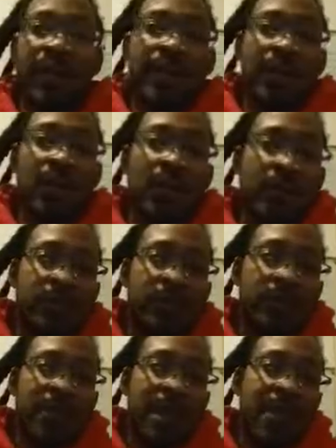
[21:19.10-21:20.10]
in the Lotus,
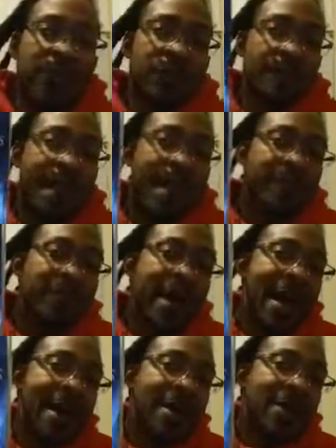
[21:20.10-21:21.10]
The Tantric Path to
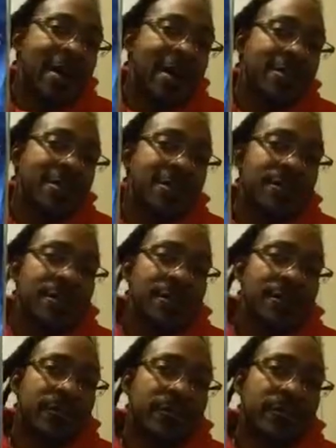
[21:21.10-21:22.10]
Higher Consciousness.